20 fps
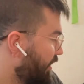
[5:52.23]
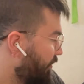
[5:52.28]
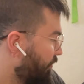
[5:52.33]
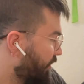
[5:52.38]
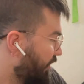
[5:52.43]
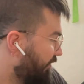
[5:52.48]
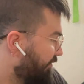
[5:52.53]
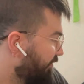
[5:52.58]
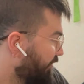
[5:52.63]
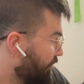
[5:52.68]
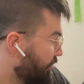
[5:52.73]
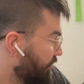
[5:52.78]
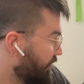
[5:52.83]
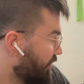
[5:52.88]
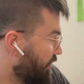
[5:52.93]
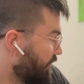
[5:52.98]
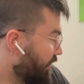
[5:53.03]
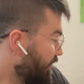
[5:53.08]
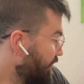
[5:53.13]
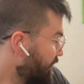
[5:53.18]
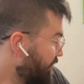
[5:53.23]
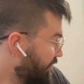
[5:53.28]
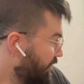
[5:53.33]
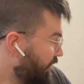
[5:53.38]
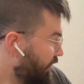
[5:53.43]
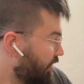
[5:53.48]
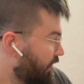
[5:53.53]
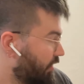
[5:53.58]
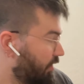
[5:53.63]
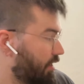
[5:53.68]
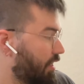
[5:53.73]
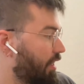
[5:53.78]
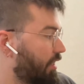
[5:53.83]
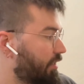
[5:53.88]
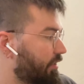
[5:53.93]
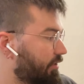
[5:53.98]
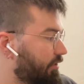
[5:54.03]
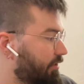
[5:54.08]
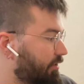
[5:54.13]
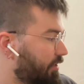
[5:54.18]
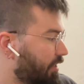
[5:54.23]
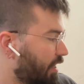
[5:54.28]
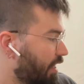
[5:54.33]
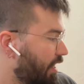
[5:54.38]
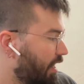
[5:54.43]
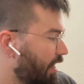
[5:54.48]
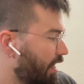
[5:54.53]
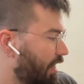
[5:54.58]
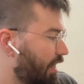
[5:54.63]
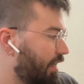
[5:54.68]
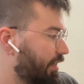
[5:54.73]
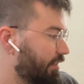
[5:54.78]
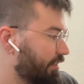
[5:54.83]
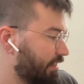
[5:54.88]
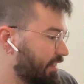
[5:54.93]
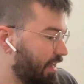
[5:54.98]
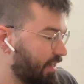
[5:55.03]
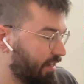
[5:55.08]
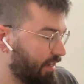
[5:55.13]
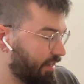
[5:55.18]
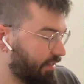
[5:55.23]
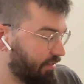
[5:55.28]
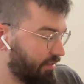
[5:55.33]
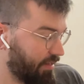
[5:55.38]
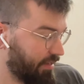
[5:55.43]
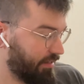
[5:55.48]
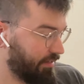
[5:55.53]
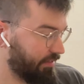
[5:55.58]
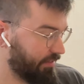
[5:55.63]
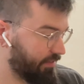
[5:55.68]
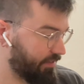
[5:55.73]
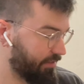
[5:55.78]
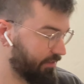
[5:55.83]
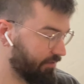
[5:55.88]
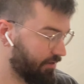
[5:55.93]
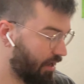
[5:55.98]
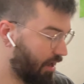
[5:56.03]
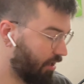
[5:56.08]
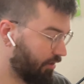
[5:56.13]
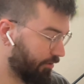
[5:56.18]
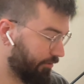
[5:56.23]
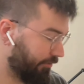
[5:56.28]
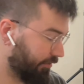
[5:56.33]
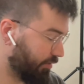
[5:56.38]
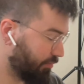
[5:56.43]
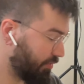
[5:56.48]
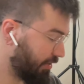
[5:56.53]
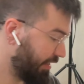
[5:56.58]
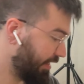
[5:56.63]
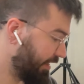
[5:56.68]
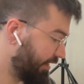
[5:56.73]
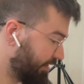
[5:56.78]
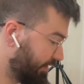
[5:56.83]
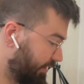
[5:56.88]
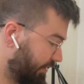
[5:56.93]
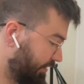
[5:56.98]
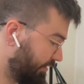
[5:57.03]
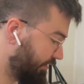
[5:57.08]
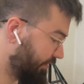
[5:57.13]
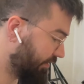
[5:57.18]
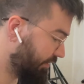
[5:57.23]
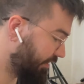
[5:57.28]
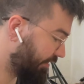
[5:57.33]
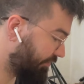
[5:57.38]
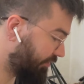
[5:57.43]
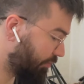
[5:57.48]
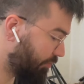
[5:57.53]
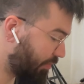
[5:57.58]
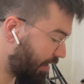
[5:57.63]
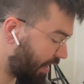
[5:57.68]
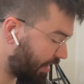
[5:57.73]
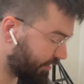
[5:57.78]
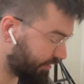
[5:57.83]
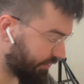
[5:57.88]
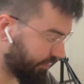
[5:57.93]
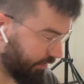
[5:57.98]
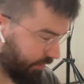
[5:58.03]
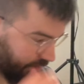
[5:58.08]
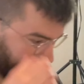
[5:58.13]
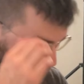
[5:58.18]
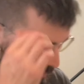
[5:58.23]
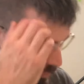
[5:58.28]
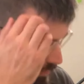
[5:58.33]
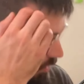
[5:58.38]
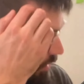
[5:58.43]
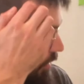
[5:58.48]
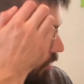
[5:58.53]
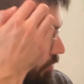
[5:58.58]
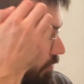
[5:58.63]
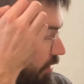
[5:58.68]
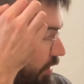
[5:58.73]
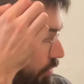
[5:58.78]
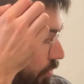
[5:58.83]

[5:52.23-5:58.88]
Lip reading: when I first started using collage, I just kind of had things all over the place in different boxes with no real